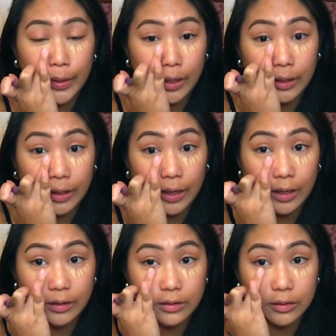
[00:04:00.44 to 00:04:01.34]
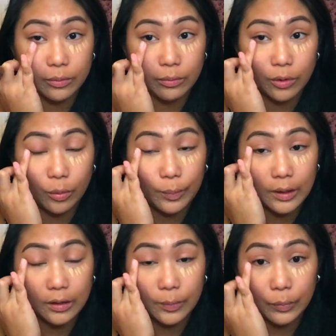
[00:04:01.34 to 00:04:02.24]
and I had to open
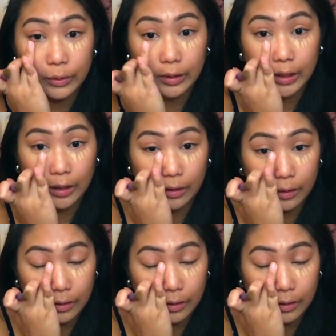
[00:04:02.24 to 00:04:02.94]
in the morning,